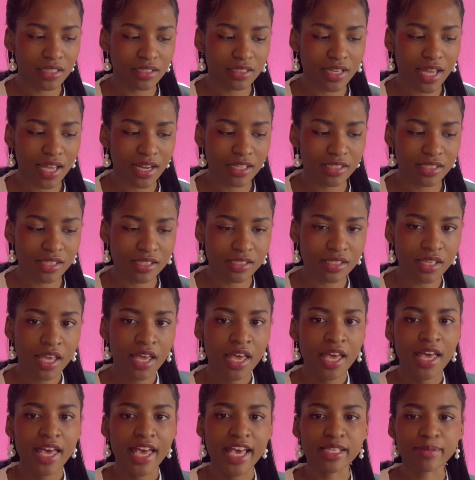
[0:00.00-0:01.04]
analysis,
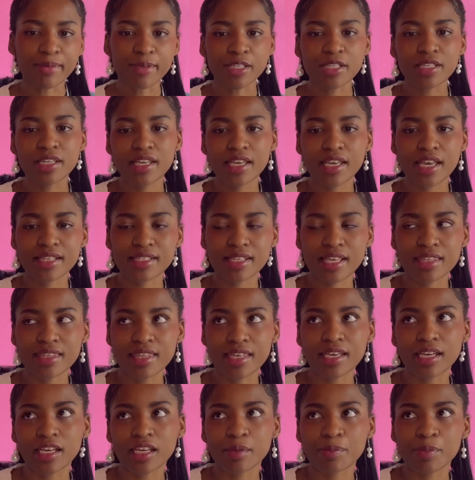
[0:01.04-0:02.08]
especially as I
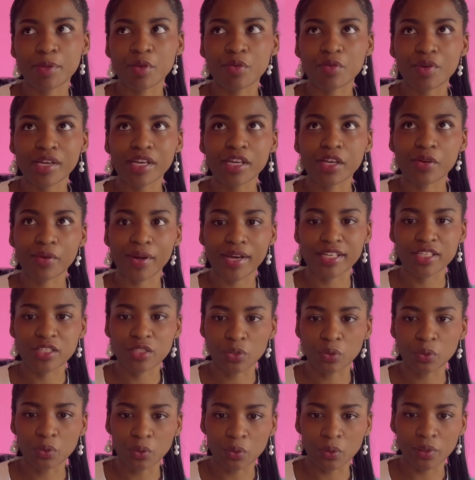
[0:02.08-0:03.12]
think it could be a really great
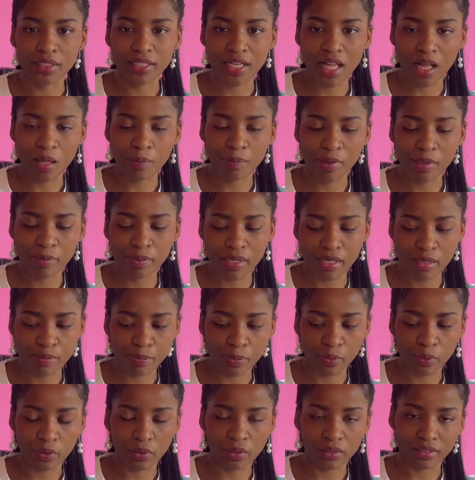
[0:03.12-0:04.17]
tool in helping
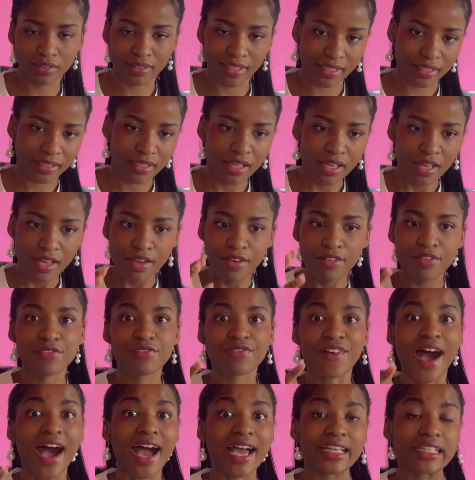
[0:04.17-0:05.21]
people like
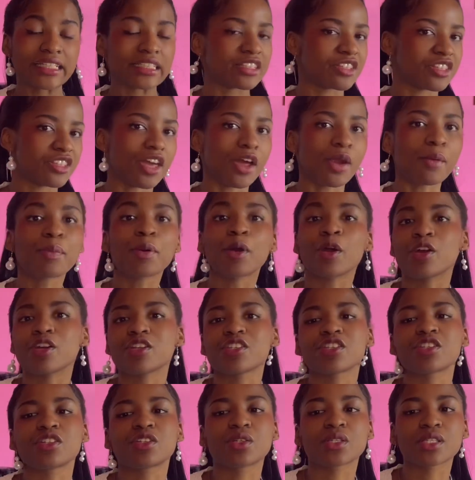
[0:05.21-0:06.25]
find their
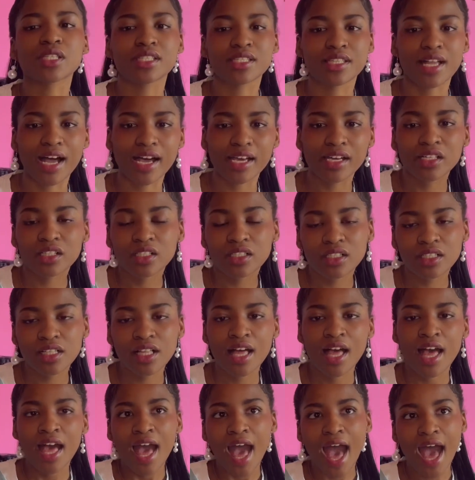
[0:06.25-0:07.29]
personal style
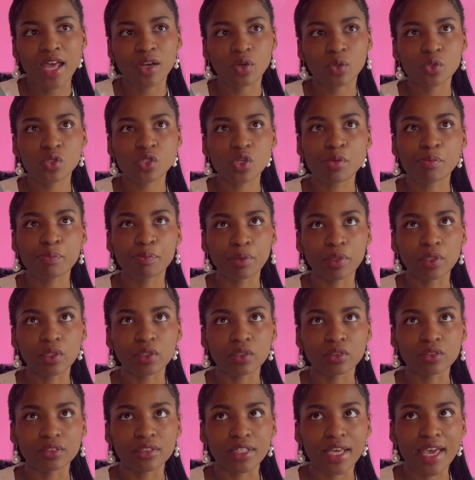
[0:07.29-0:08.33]
and also
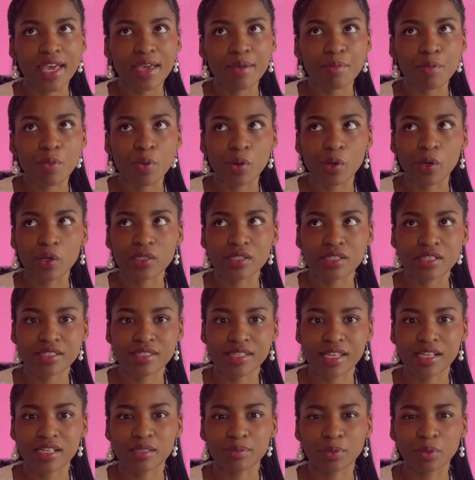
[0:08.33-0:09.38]
build a more
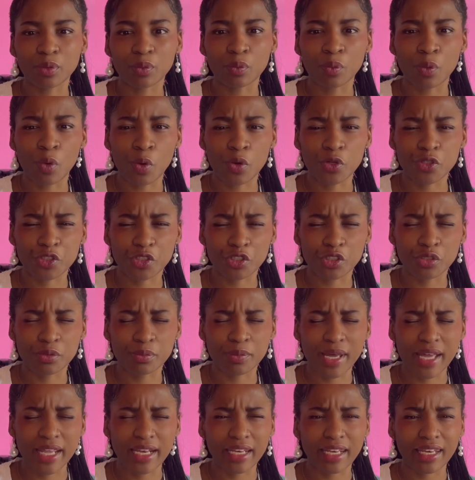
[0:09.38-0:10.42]
sustainable wardrobe
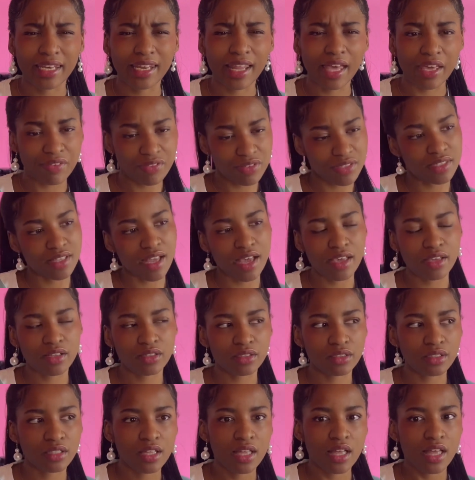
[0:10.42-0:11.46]
and lifestyle.